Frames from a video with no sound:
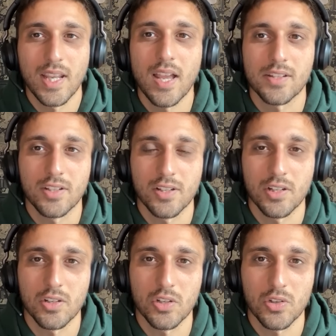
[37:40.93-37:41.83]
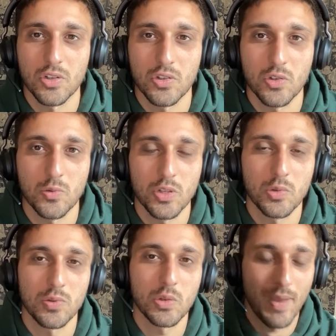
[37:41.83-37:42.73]
Yes,
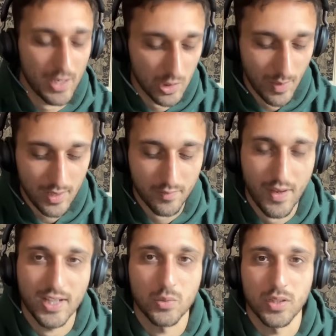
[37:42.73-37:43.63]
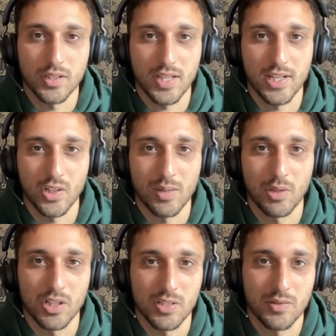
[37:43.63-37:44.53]
you may in fact want to scan your
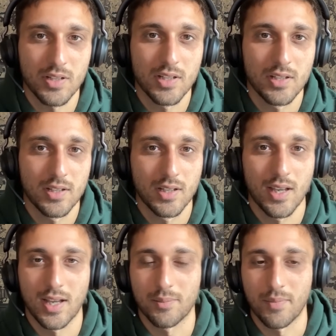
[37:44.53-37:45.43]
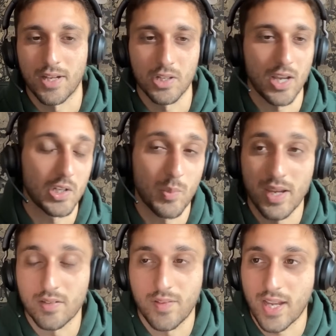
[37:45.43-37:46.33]
eyeballs, and you may
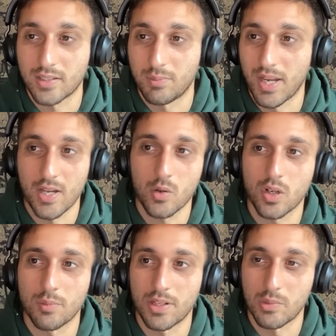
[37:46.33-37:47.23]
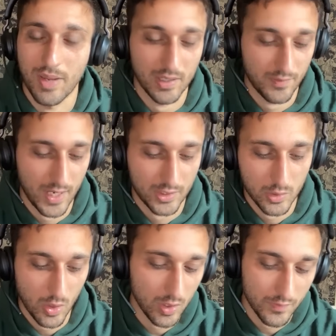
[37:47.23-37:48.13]
in fact buy an orb, and you may in fact
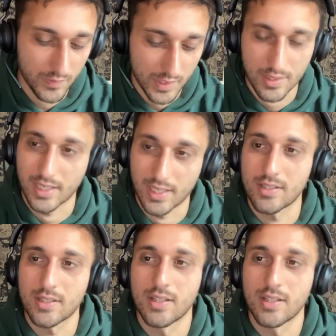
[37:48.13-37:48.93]
do all of these things.